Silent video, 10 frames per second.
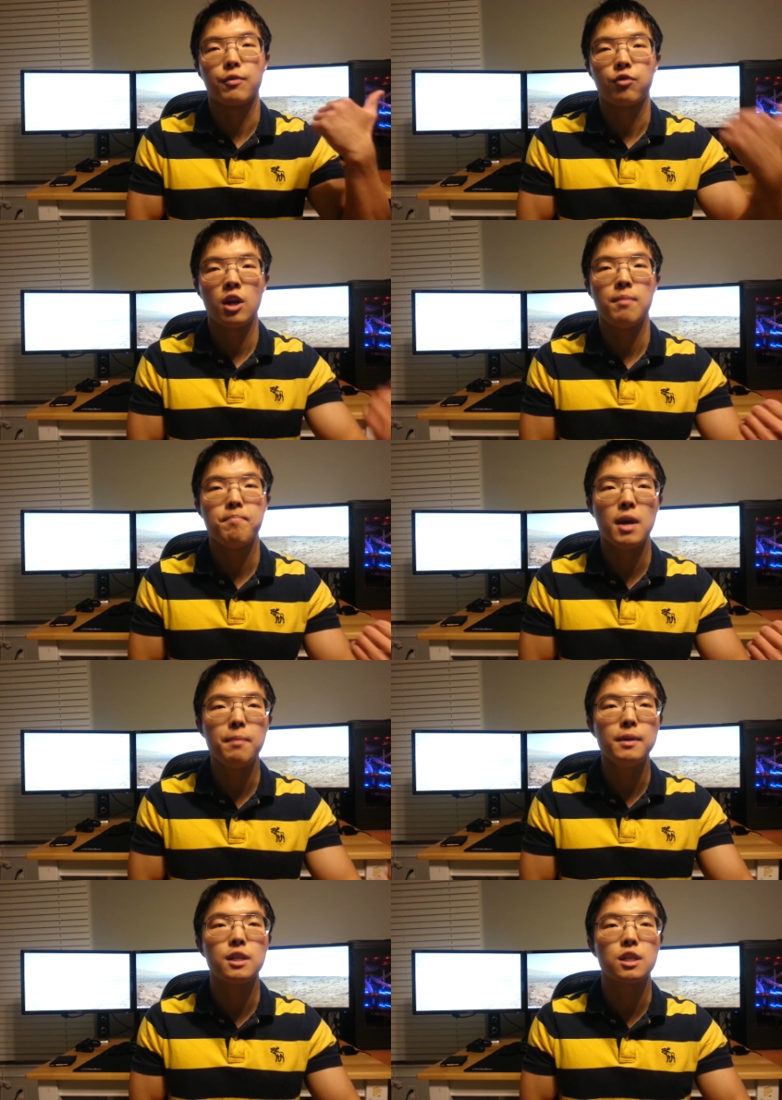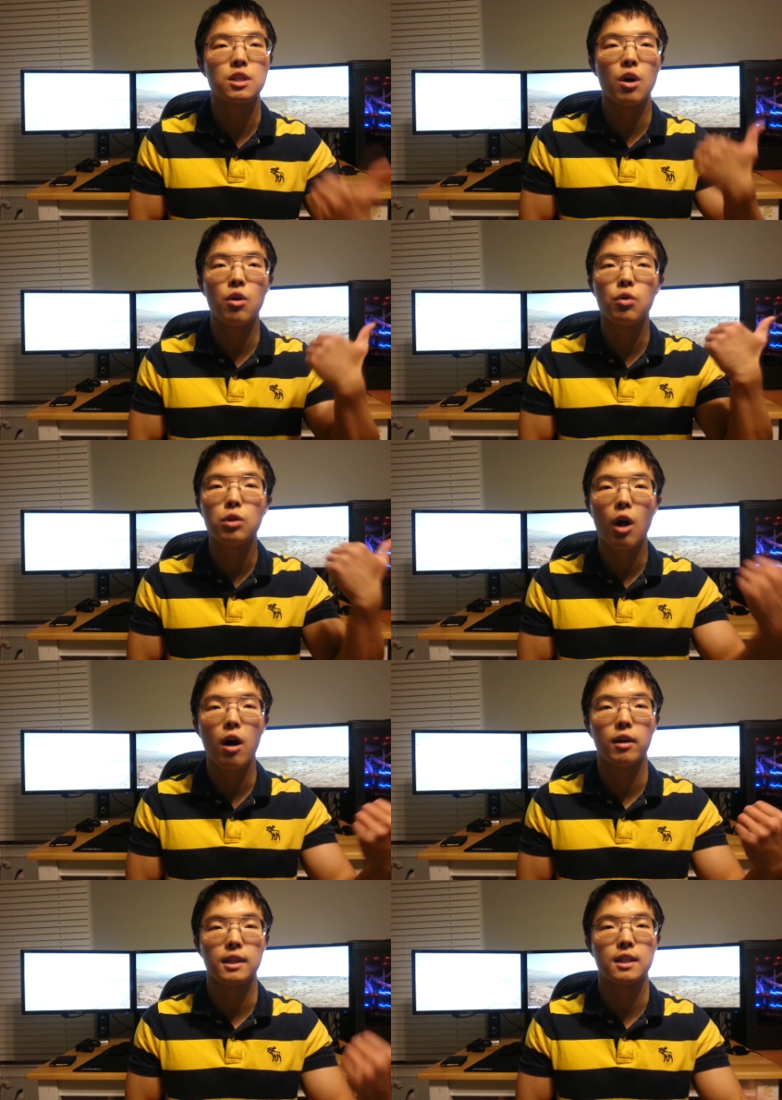a frame may be so
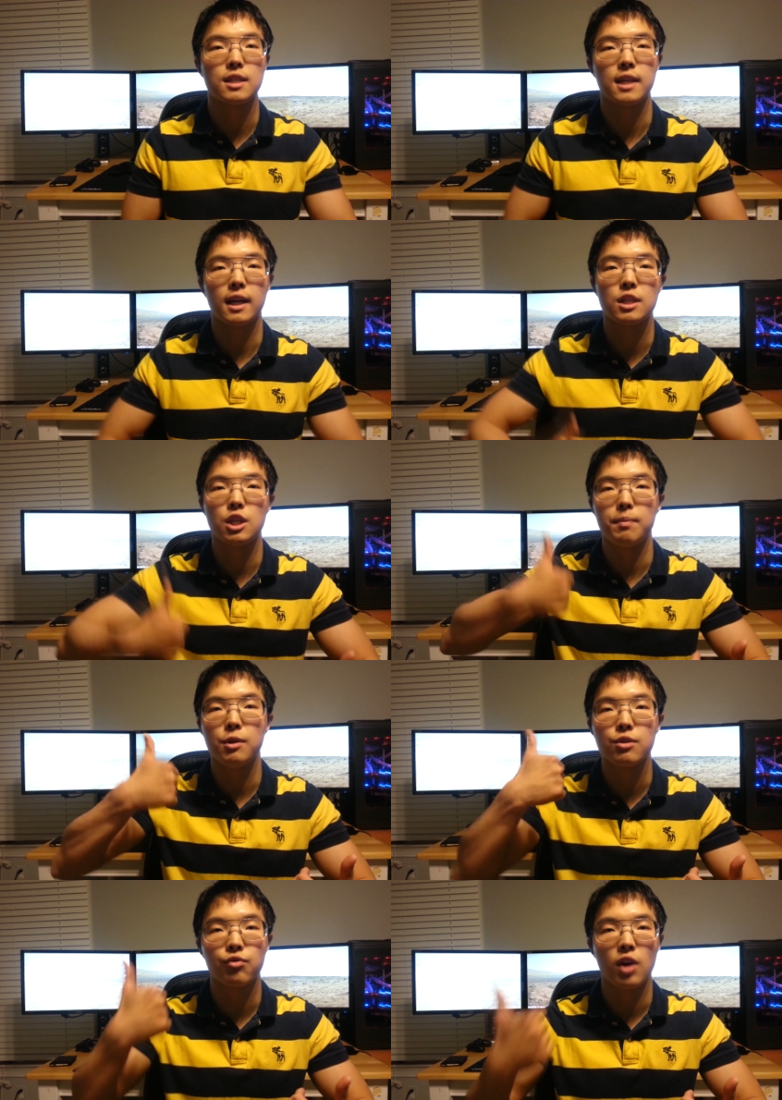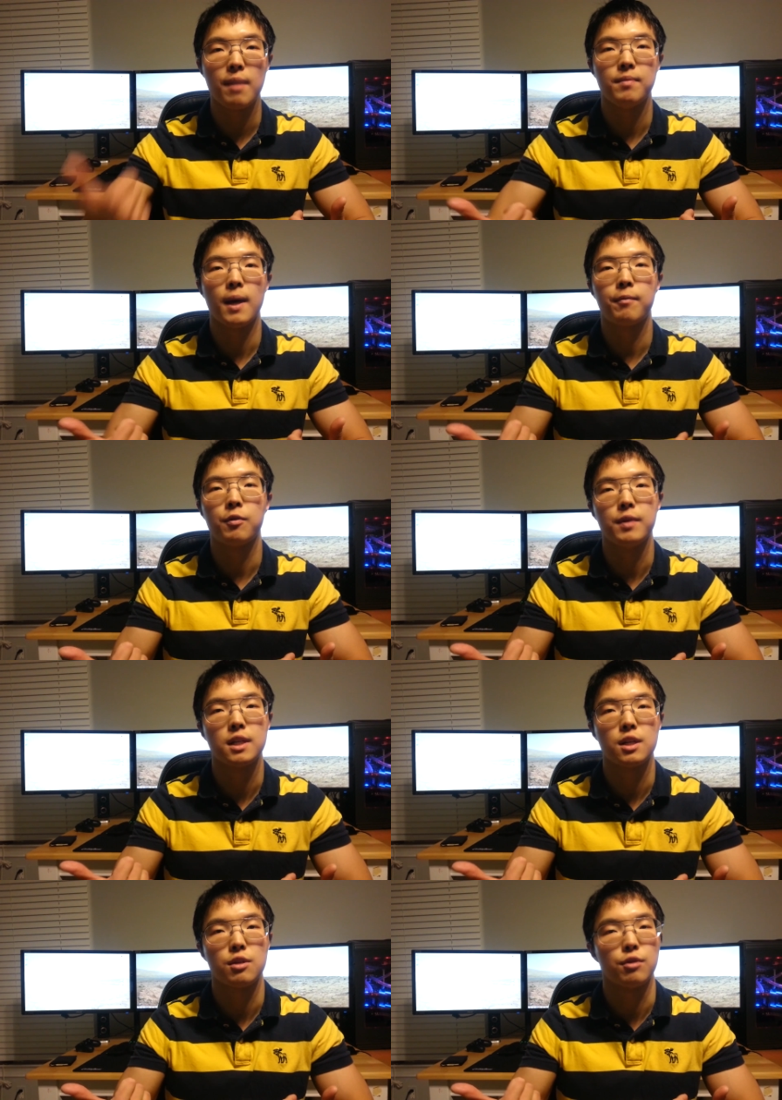long that the second GPU's frame never
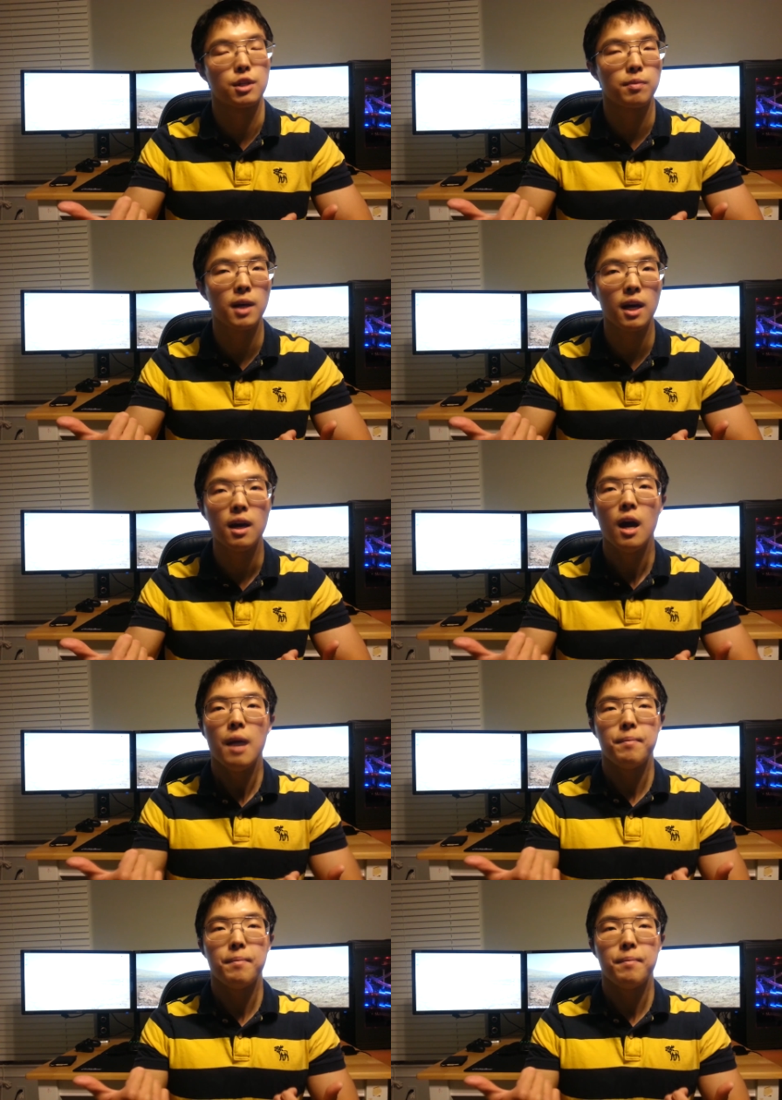reaches your display